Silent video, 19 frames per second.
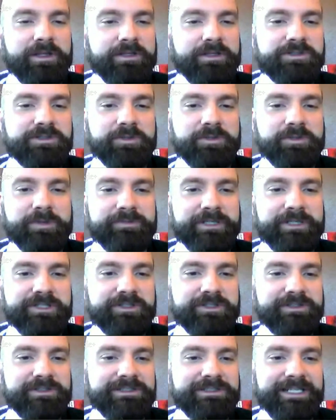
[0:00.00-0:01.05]
sort of where
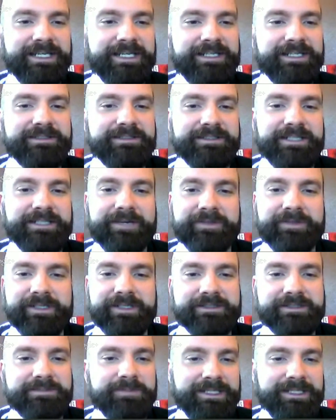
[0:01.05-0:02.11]
Richard stands and how he
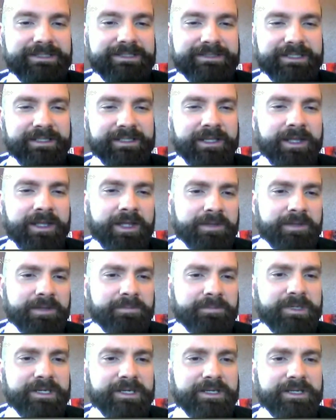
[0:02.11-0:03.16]
explains it.
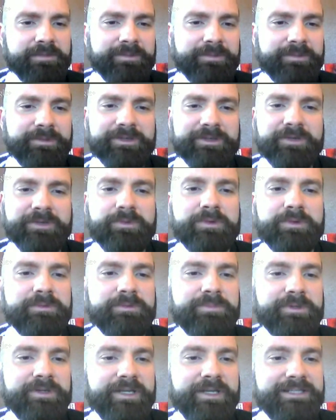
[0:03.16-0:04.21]
But I'm wondering what
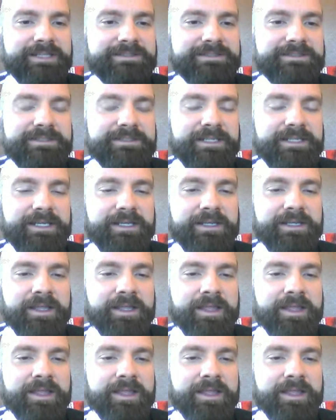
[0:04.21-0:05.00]
Roberta has to say.